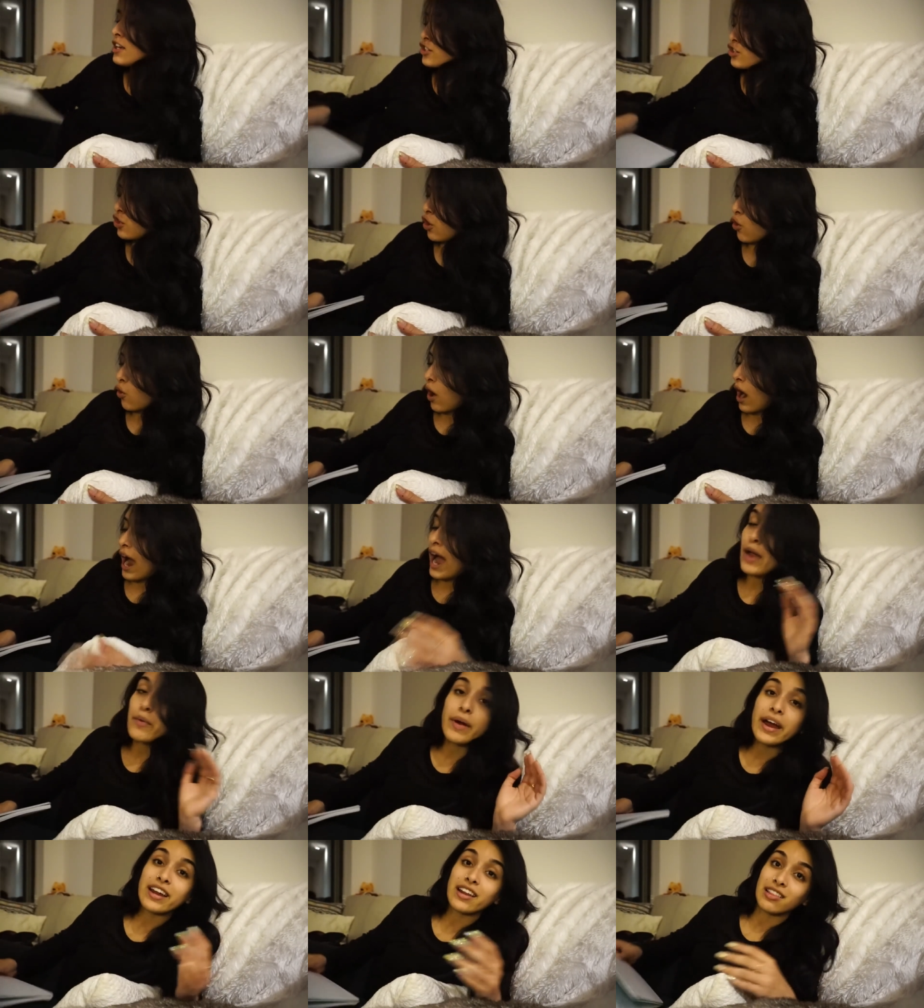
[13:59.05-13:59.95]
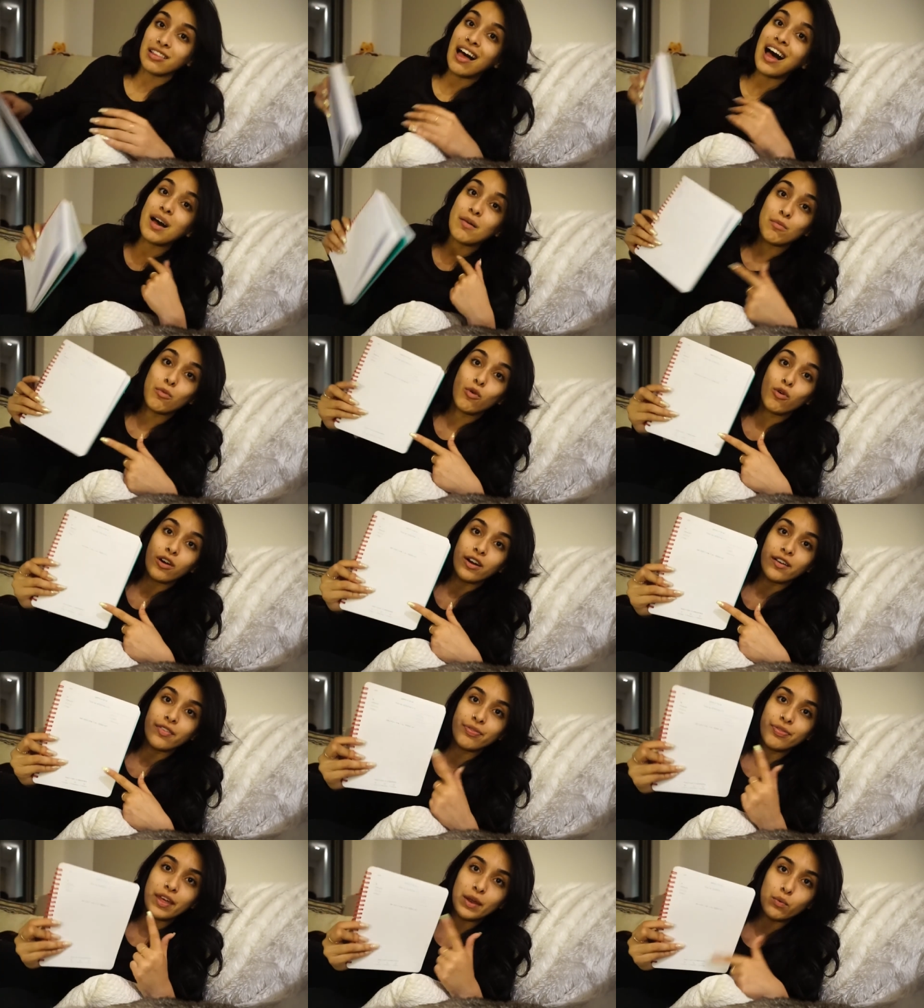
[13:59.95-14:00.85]
So I write a lot
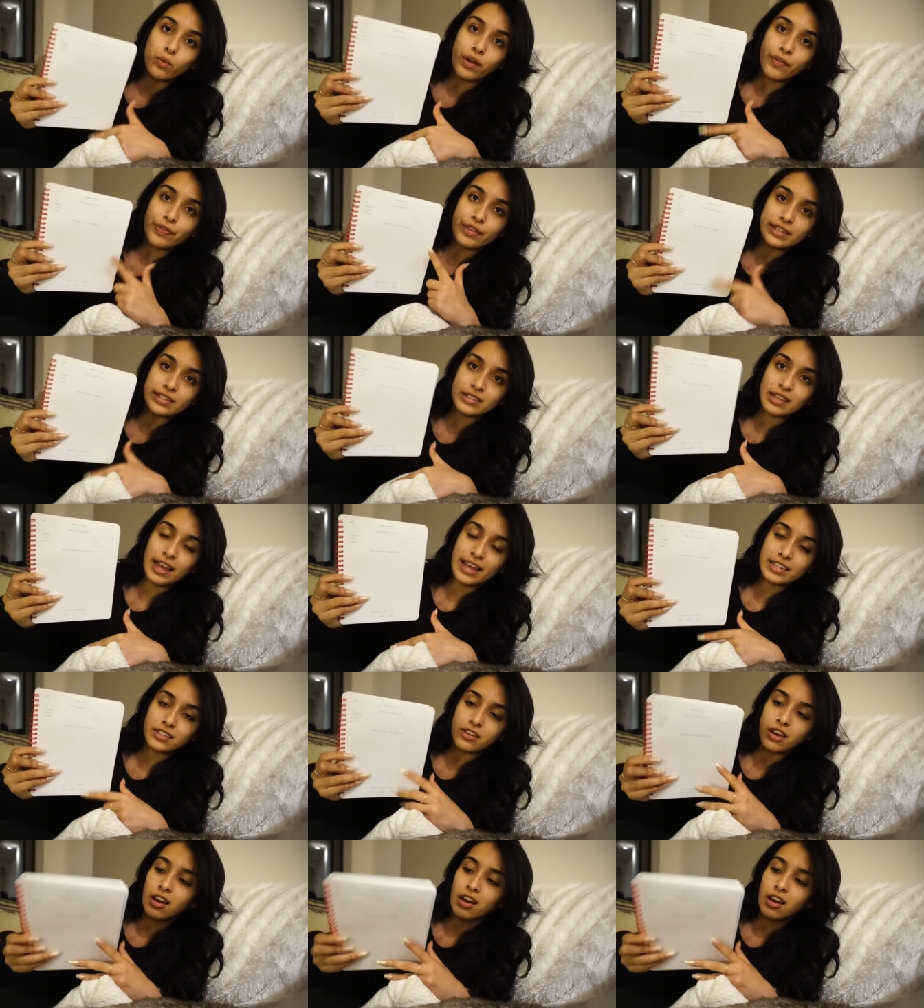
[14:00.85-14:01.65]
more than what these lines